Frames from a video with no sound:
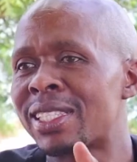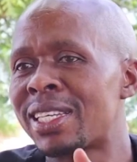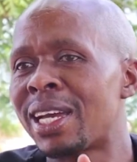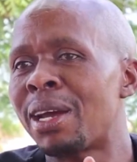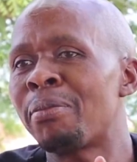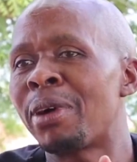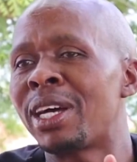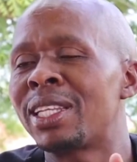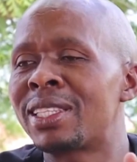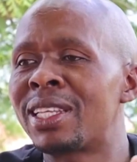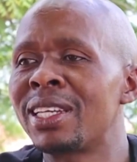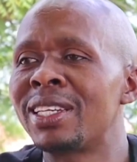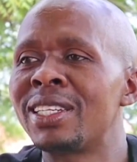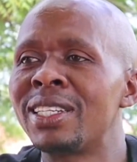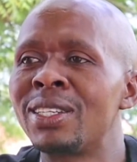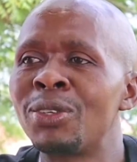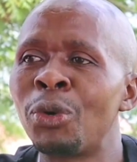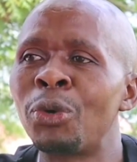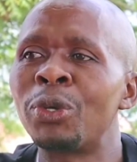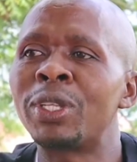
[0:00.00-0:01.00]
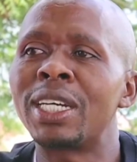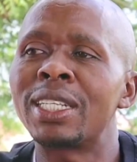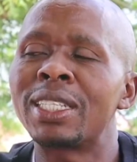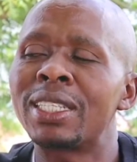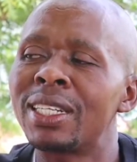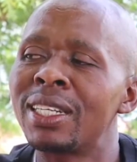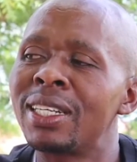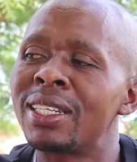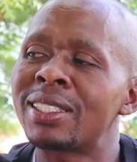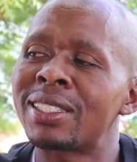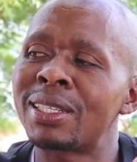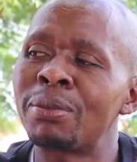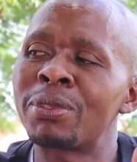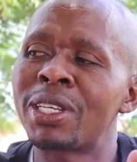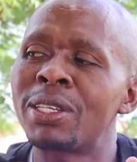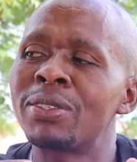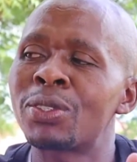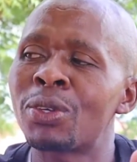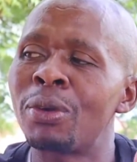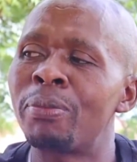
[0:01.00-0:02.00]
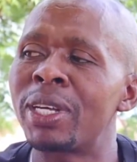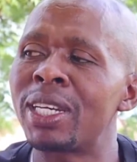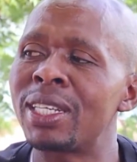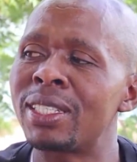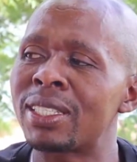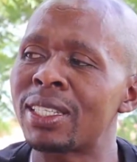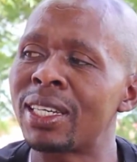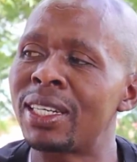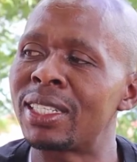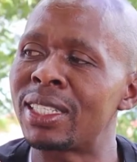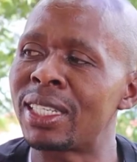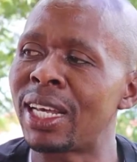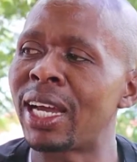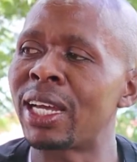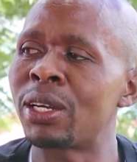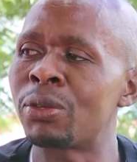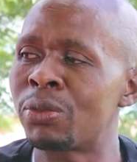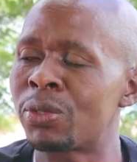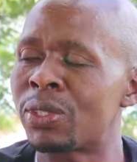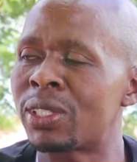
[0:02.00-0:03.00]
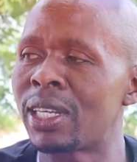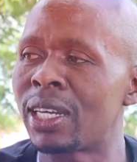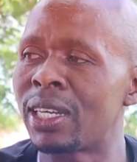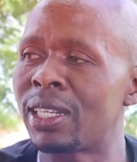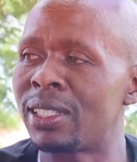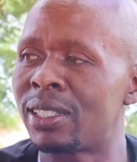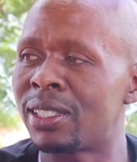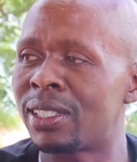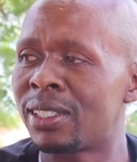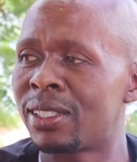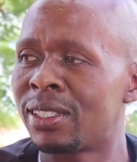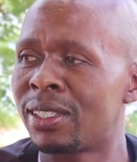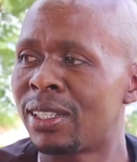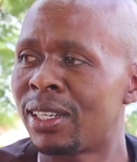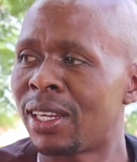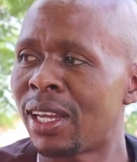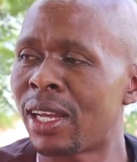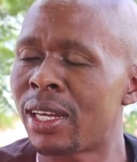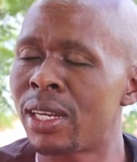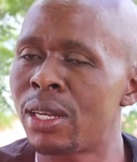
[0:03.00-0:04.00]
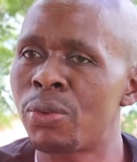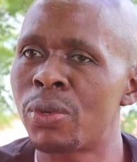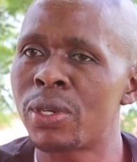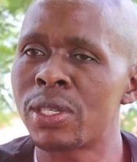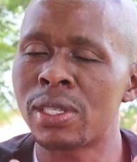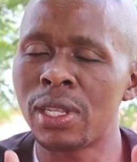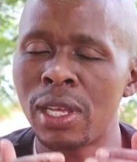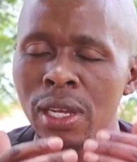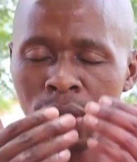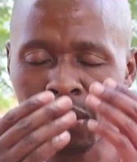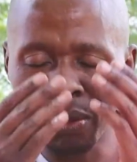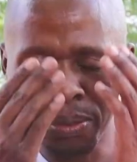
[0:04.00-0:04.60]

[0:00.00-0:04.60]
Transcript: time, I didn't know that sometimes comedians can die on stage. And I was like, oh